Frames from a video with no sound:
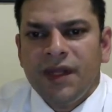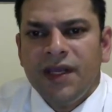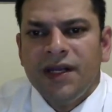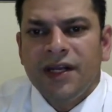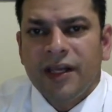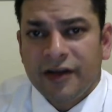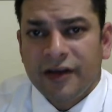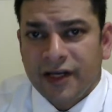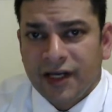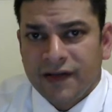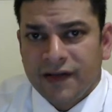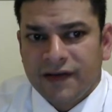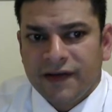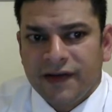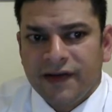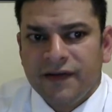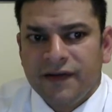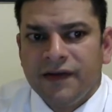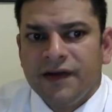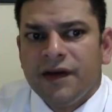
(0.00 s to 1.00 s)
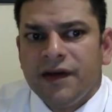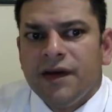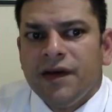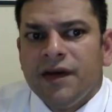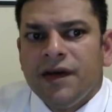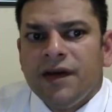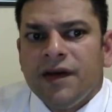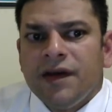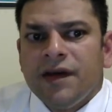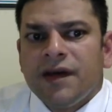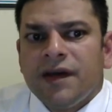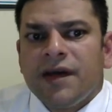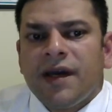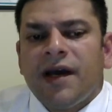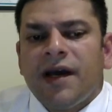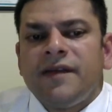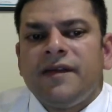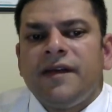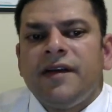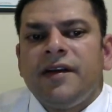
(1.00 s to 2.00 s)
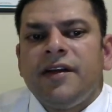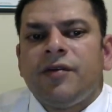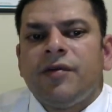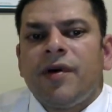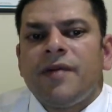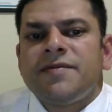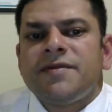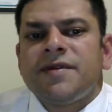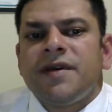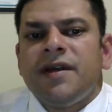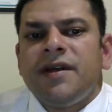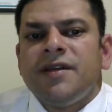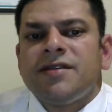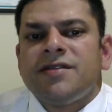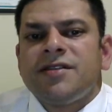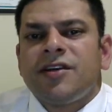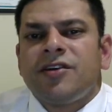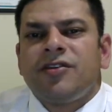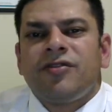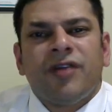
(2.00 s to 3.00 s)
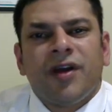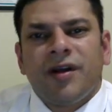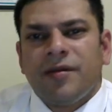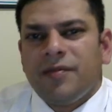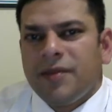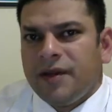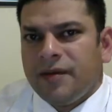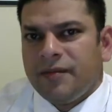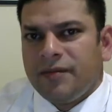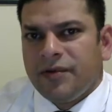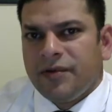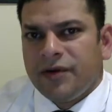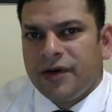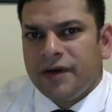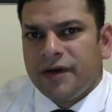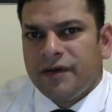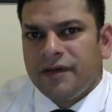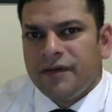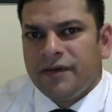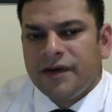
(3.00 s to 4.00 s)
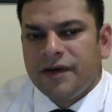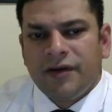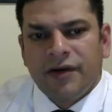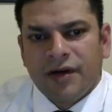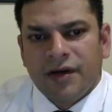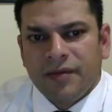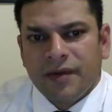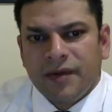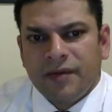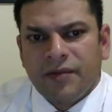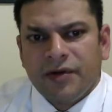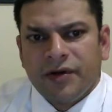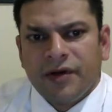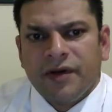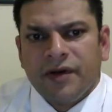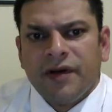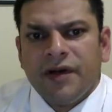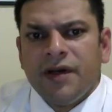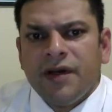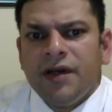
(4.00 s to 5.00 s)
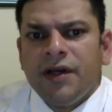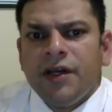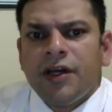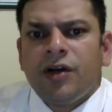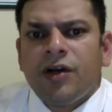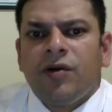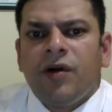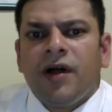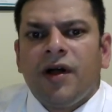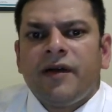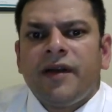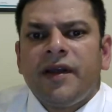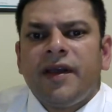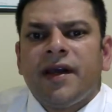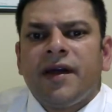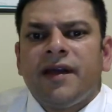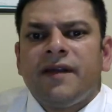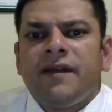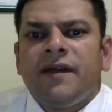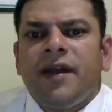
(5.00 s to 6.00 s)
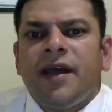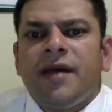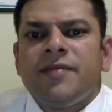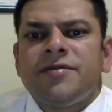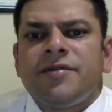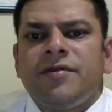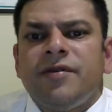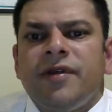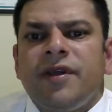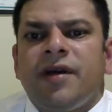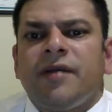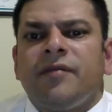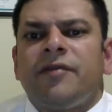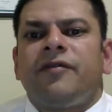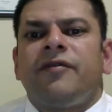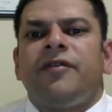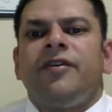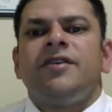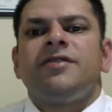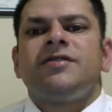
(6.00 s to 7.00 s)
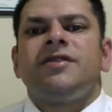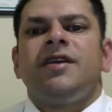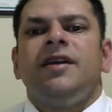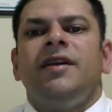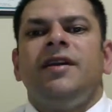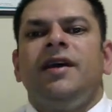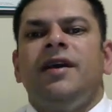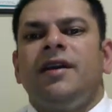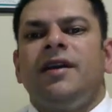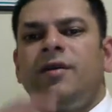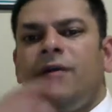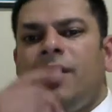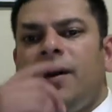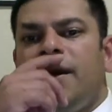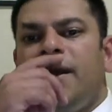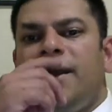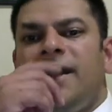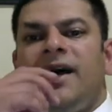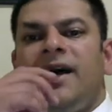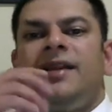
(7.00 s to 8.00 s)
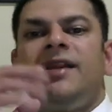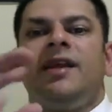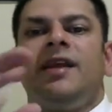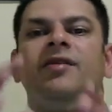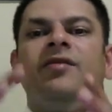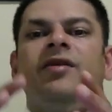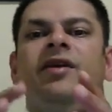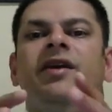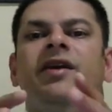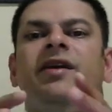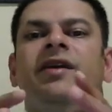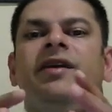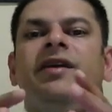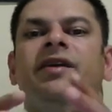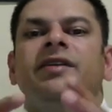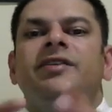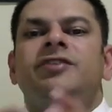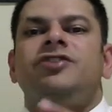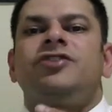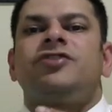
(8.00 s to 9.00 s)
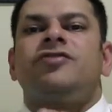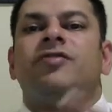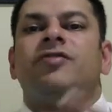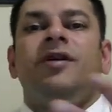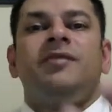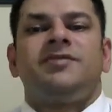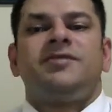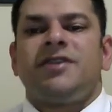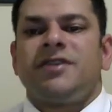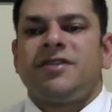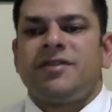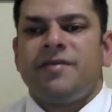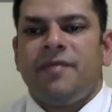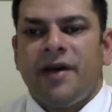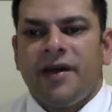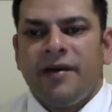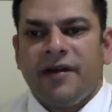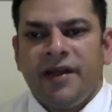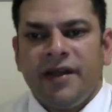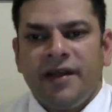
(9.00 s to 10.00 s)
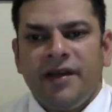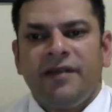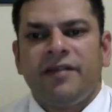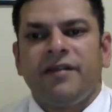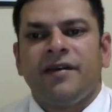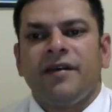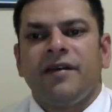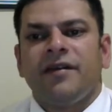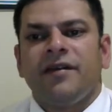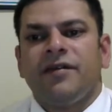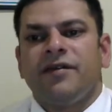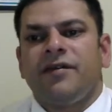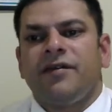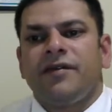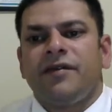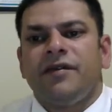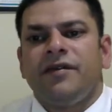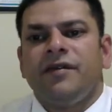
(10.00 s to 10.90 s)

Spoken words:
Now your content. Content on your website is incredibly important. Incredibly important. Quality content absolutely comes first, and quality content, it trumps just about anything else.